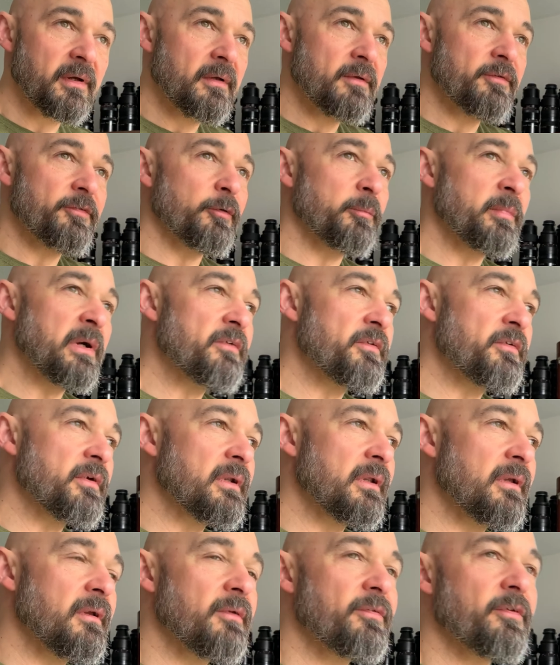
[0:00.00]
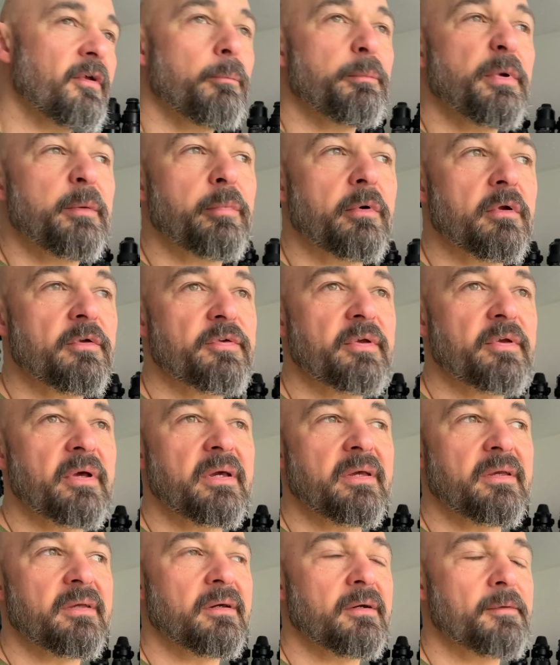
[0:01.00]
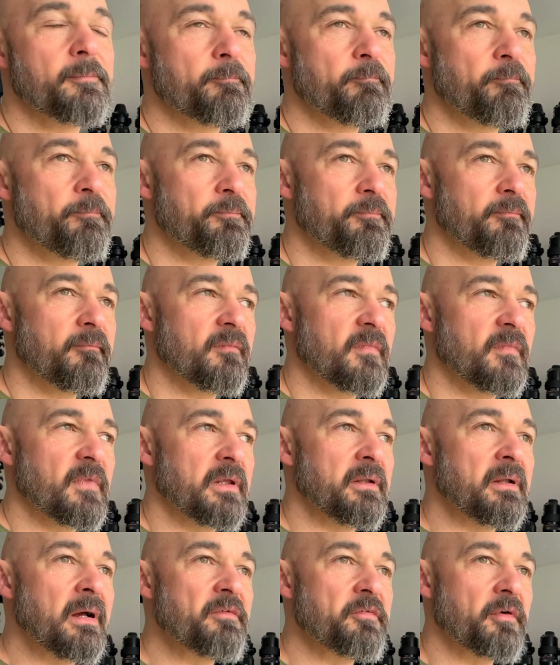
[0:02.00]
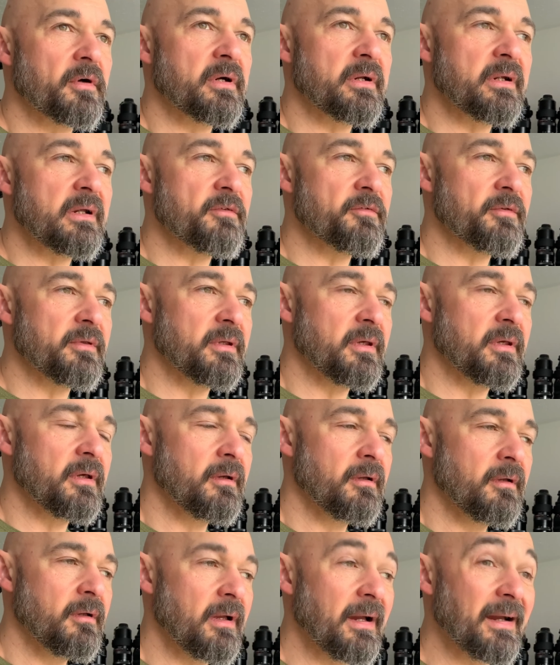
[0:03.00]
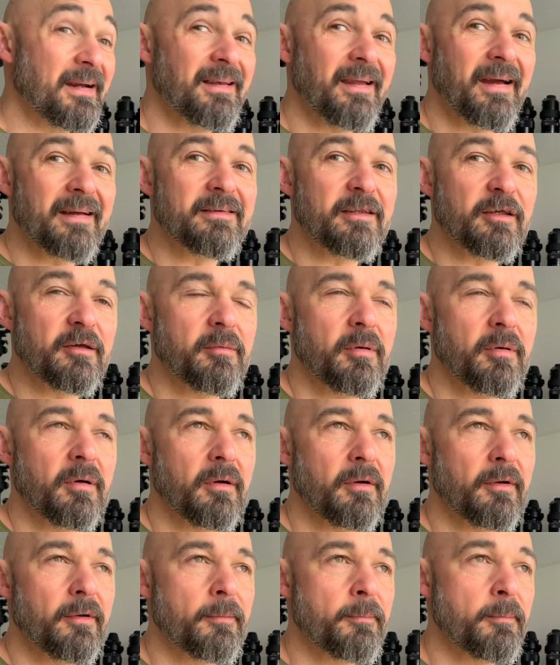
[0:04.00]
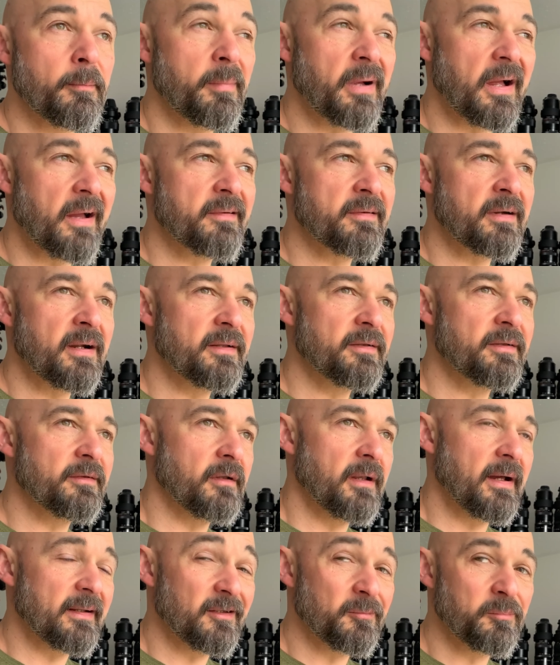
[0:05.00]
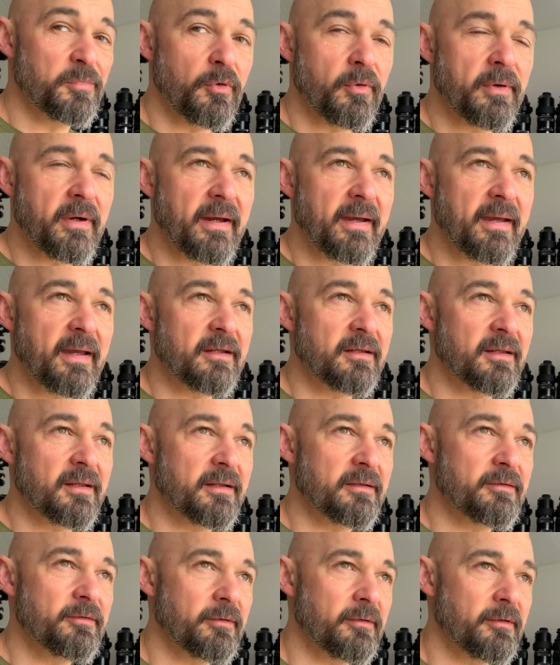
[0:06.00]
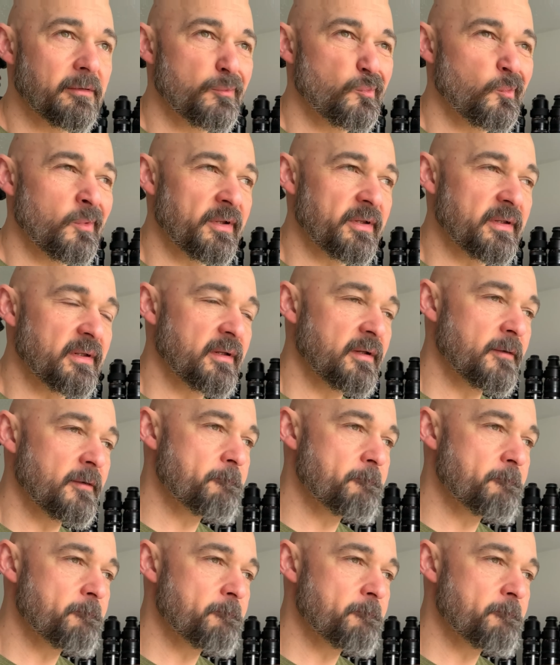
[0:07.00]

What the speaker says: So basically some people say it has a crazy eclectic background, like the bokeh can get very